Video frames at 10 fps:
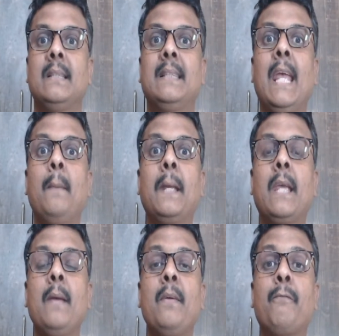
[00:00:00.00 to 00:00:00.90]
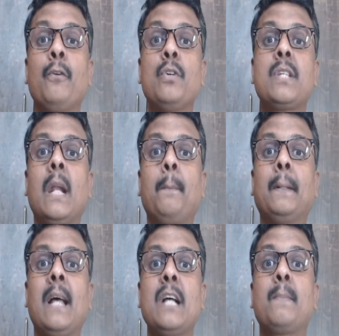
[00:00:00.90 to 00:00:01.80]
They became, a few
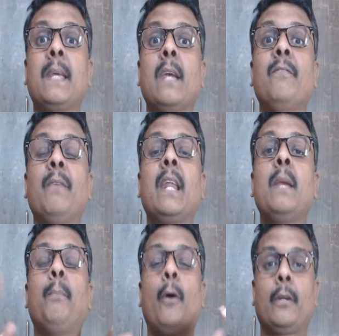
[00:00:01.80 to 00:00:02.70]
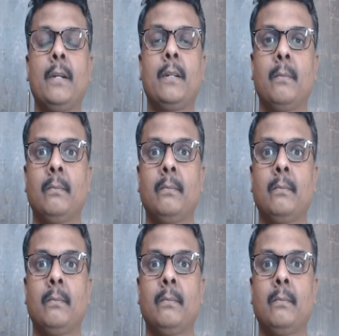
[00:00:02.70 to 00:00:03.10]
Janapadas became very important.